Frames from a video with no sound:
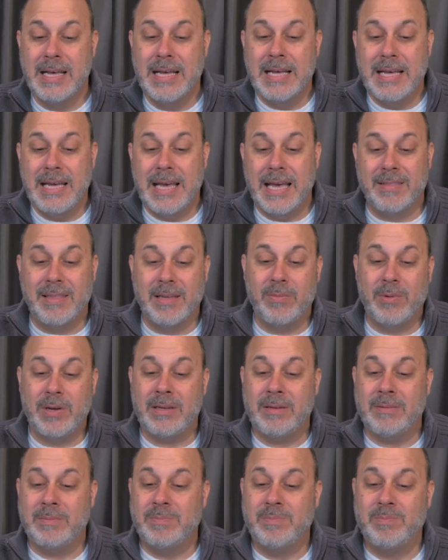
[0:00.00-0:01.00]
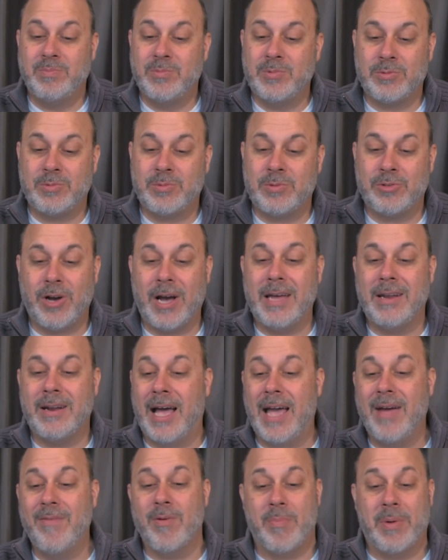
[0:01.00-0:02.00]
And then we trying to
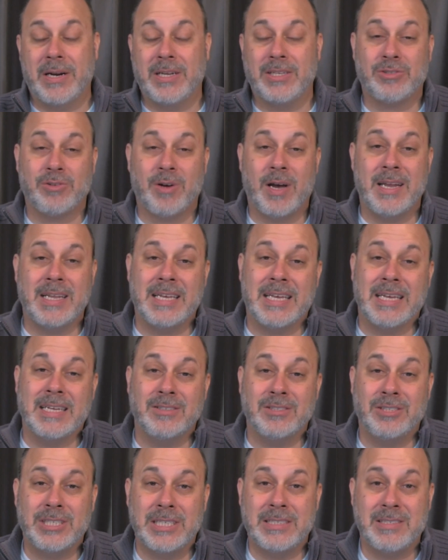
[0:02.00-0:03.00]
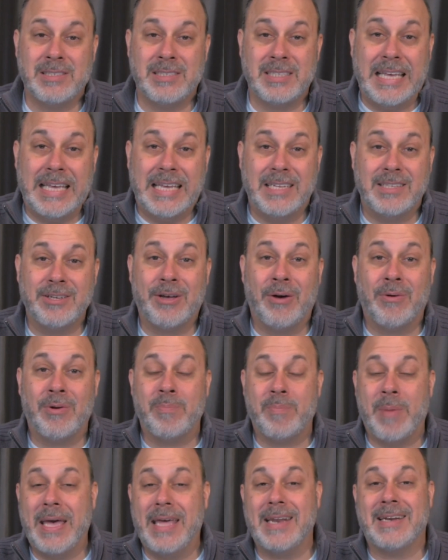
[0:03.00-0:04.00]
everybody's trying to get Gen Z to go to
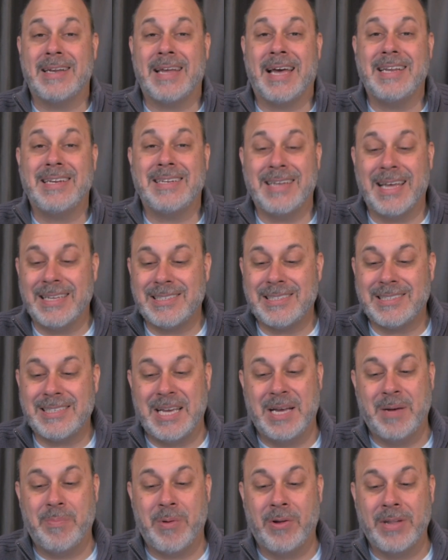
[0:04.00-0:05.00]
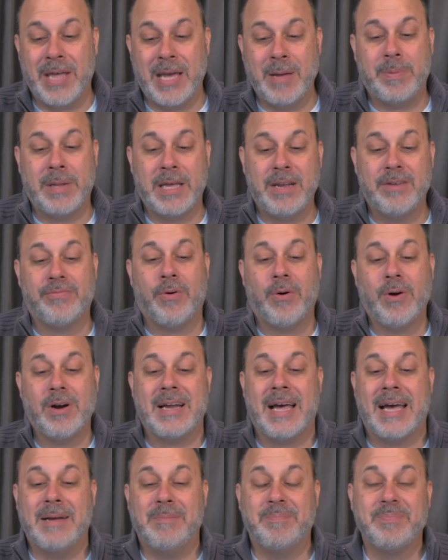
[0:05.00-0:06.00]
bed at night and not stay up all night playing
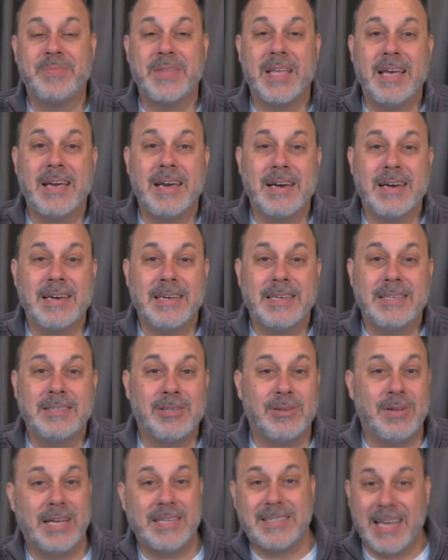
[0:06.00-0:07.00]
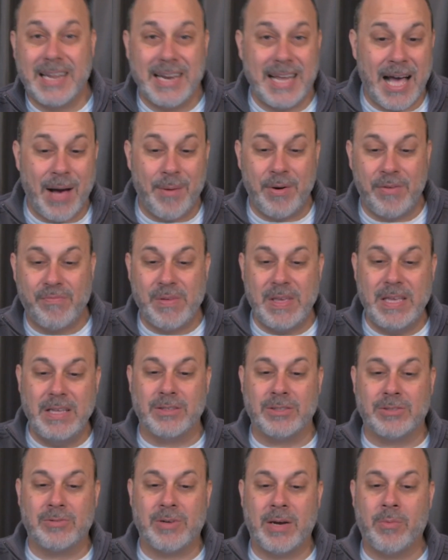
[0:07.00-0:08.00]
Fortnite. So that's kind of how it
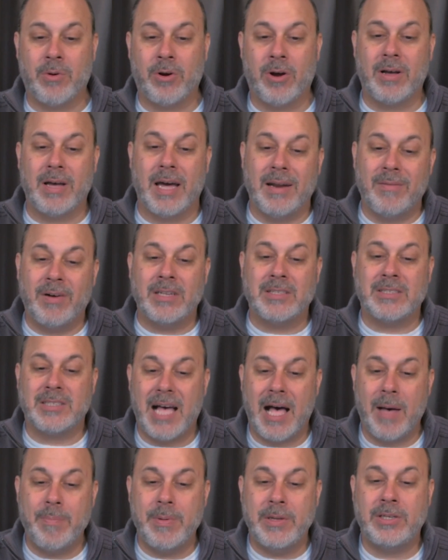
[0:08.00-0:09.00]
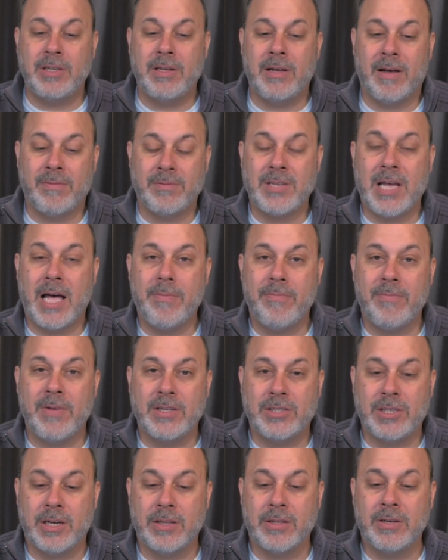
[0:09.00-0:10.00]
feels, right? We're all kind of on top of top of
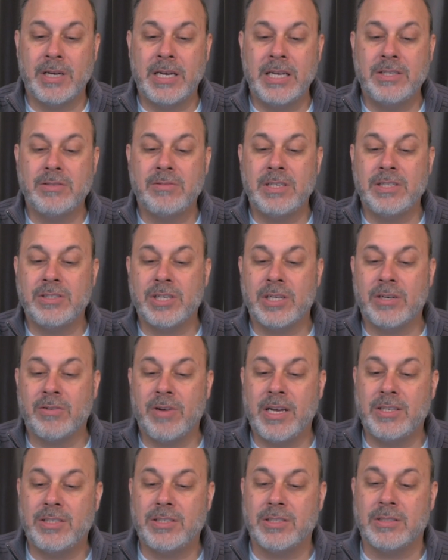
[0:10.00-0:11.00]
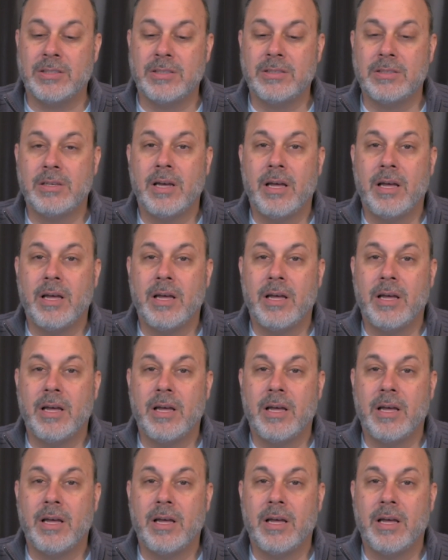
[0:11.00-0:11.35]
each other. Each of these generations